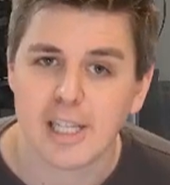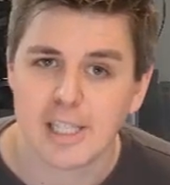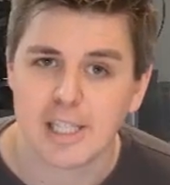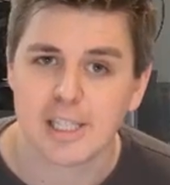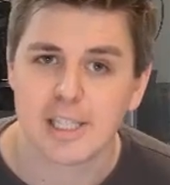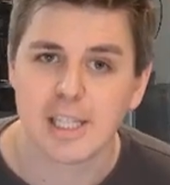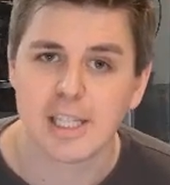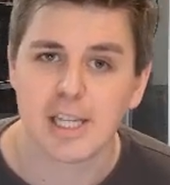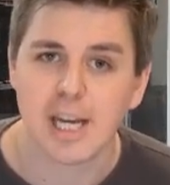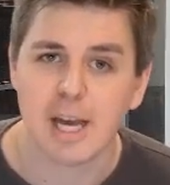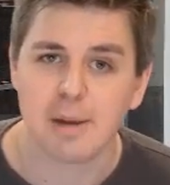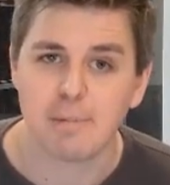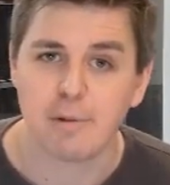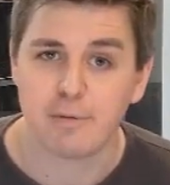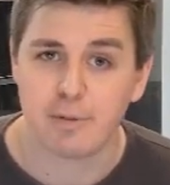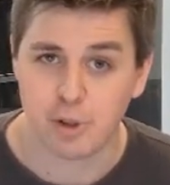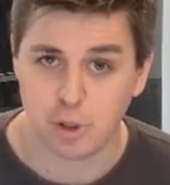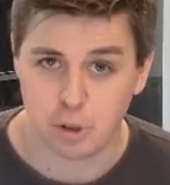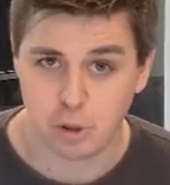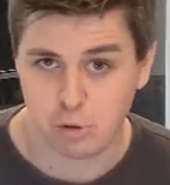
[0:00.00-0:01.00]
it's the time
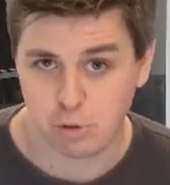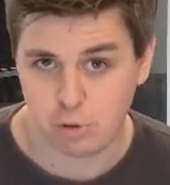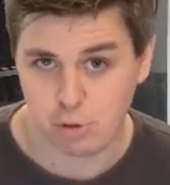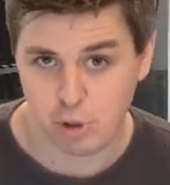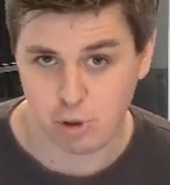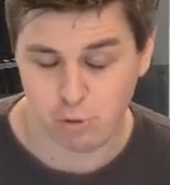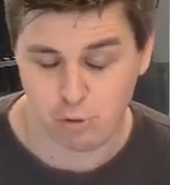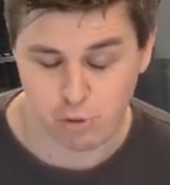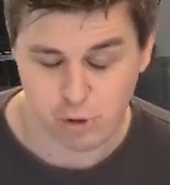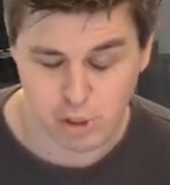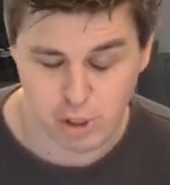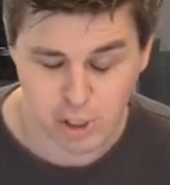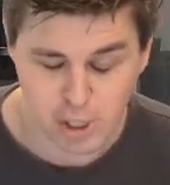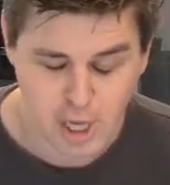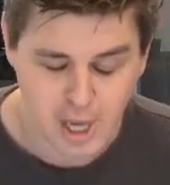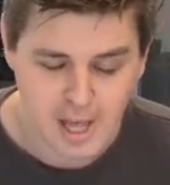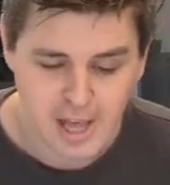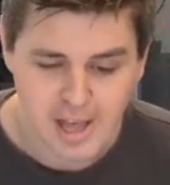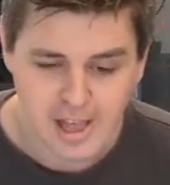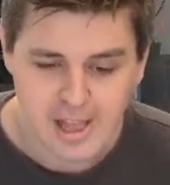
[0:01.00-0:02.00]
of the truth,
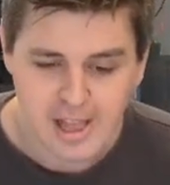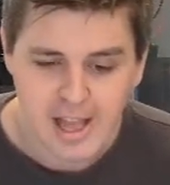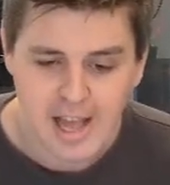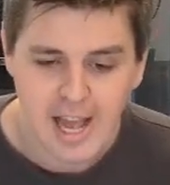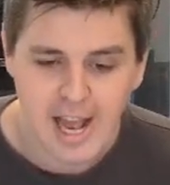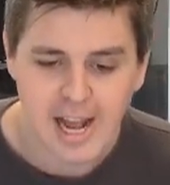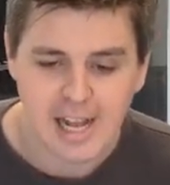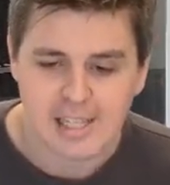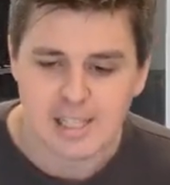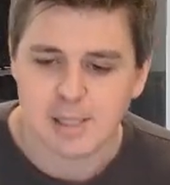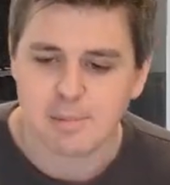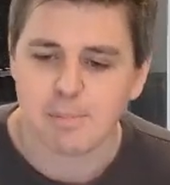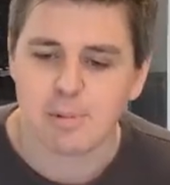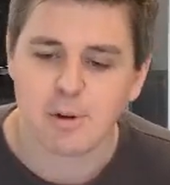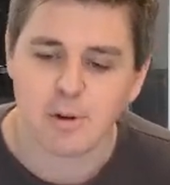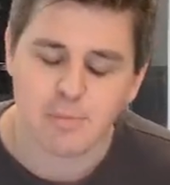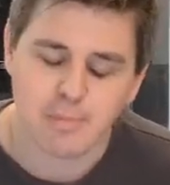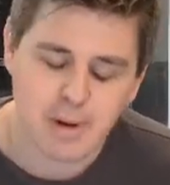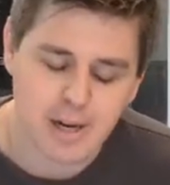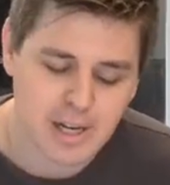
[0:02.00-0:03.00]
as
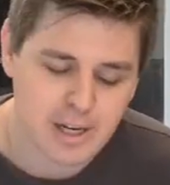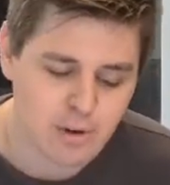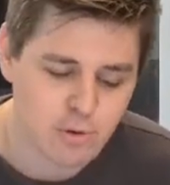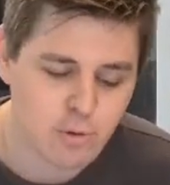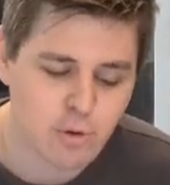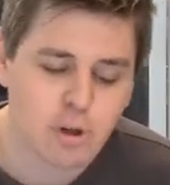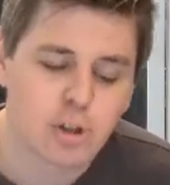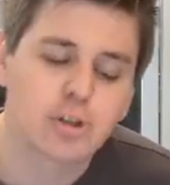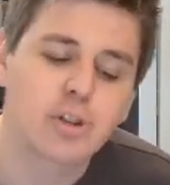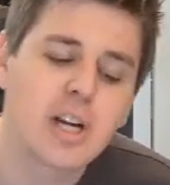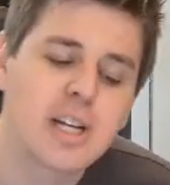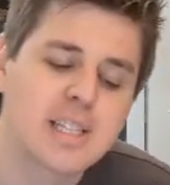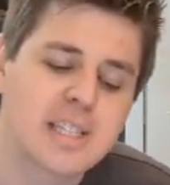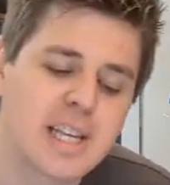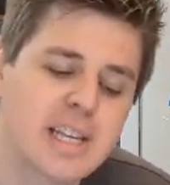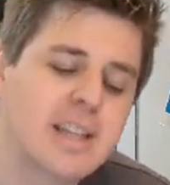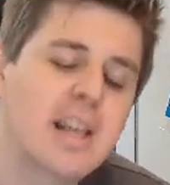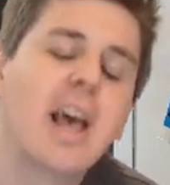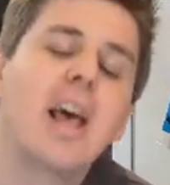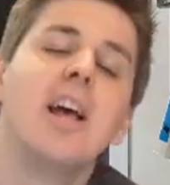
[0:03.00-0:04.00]
per my Google
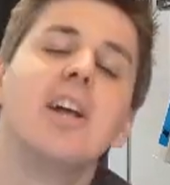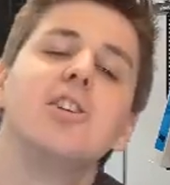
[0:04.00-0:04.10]
Translate.